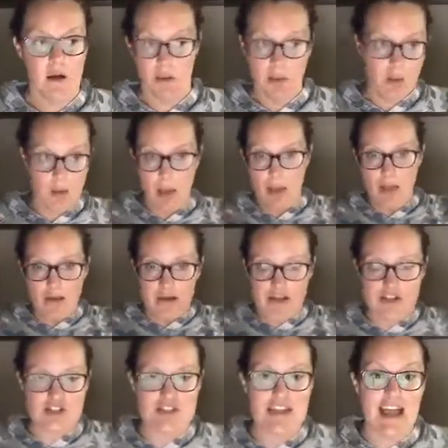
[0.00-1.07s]
Blah, blah, blah,
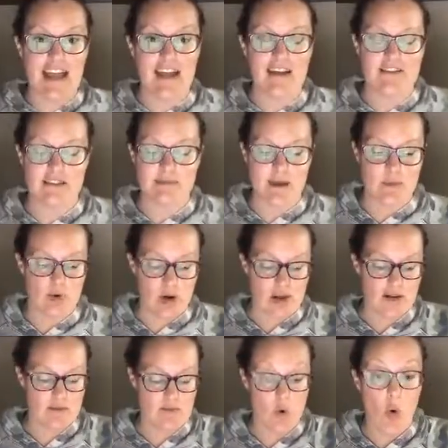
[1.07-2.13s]
and just chaos in my
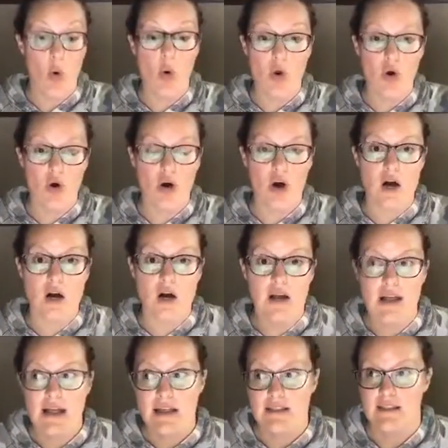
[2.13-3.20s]
brain. Or
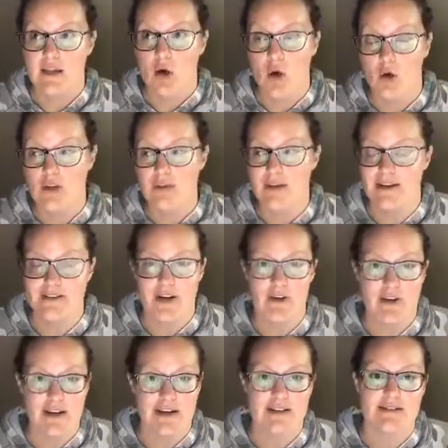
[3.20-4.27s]
the Holy
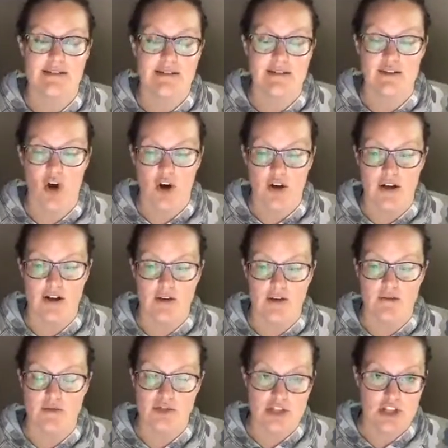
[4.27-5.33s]
Meltdown Kid and Target
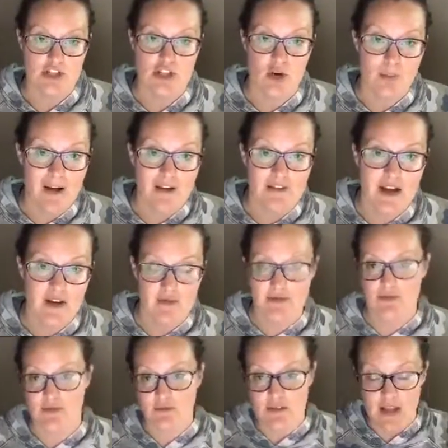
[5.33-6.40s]
shit show meltdown
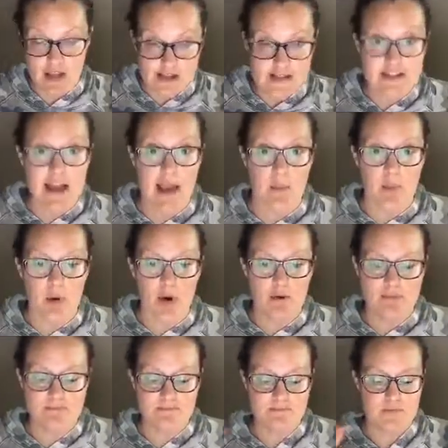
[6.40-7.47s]

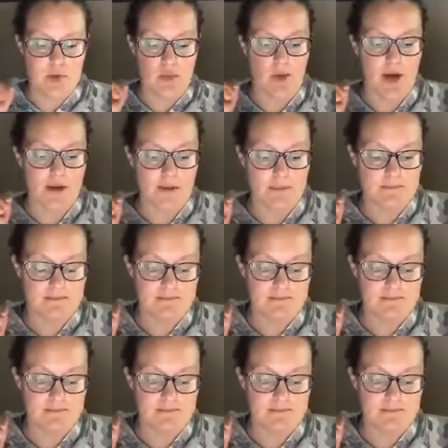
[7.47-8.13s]
example, right?